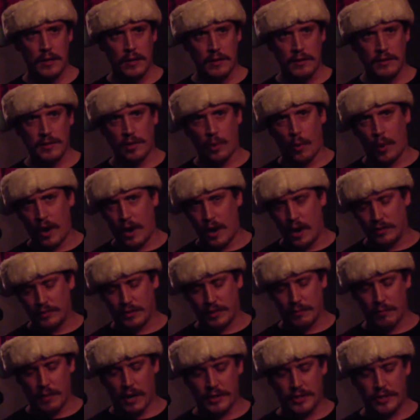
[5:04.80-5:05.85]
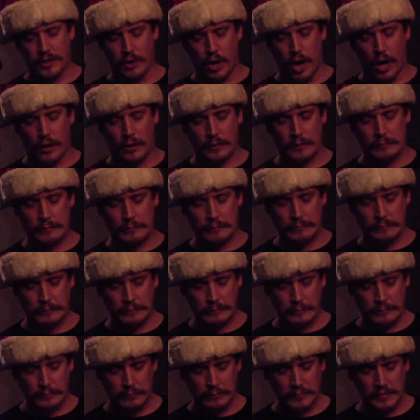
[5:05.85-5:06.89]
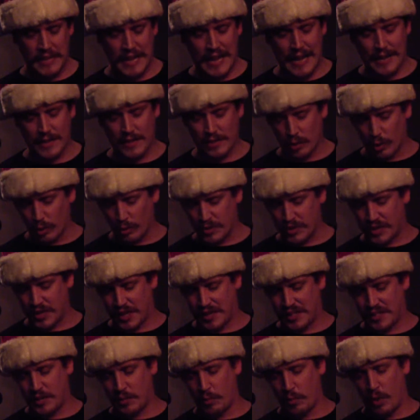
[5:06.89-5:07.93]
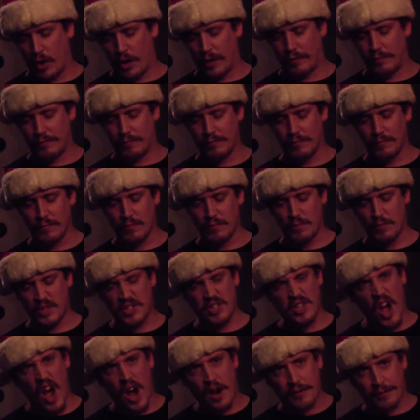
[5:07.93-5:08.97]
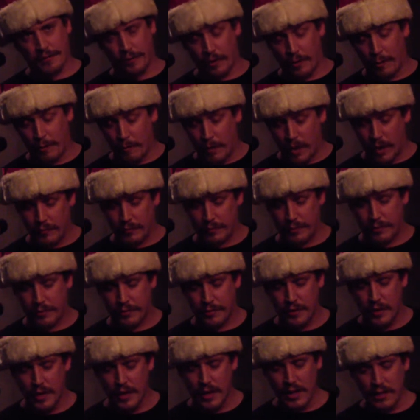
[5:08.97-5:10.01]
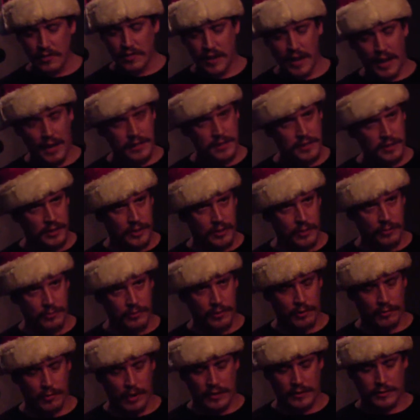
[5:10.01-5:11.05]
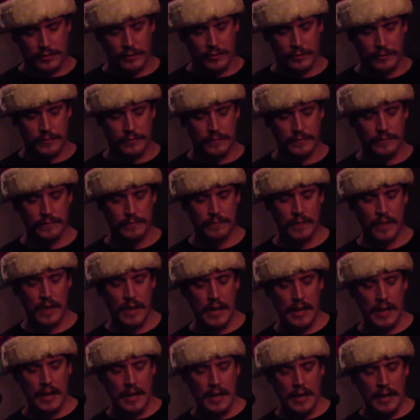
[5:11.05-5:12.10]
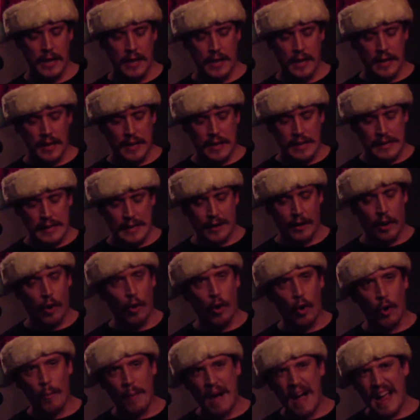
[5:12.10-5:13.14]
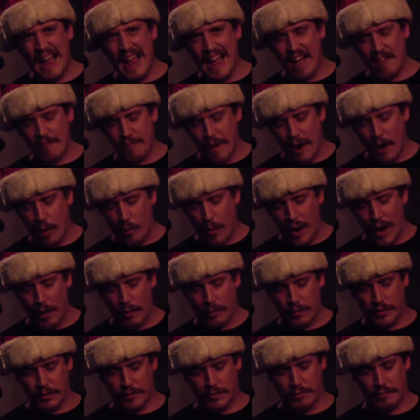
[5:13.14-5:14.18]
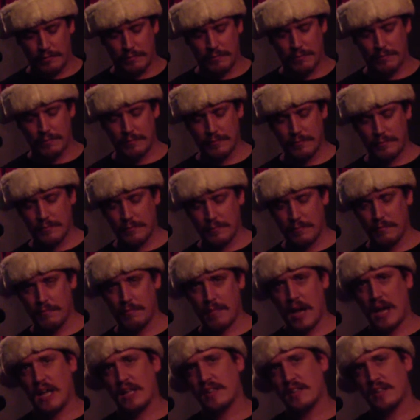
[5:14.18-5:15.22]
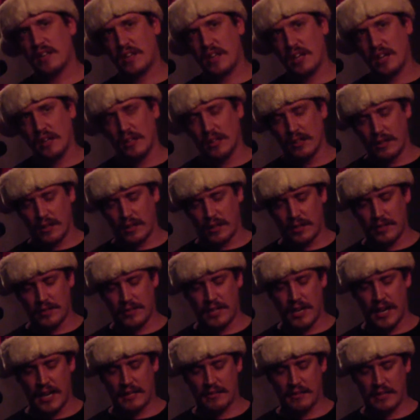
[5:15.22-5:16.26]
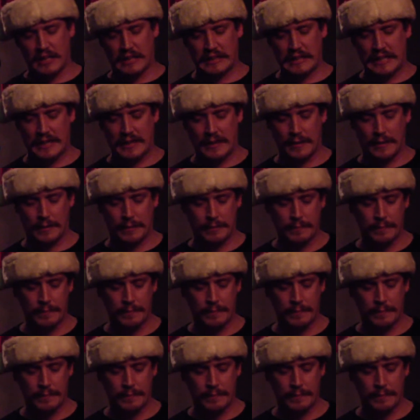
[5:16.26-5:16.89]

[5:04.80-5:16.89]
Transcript: So I hunt in my truck, Dad's old 61, stock for a month, then execute in a rental. At home, I have my way with him, make the kill and contain the cleaning.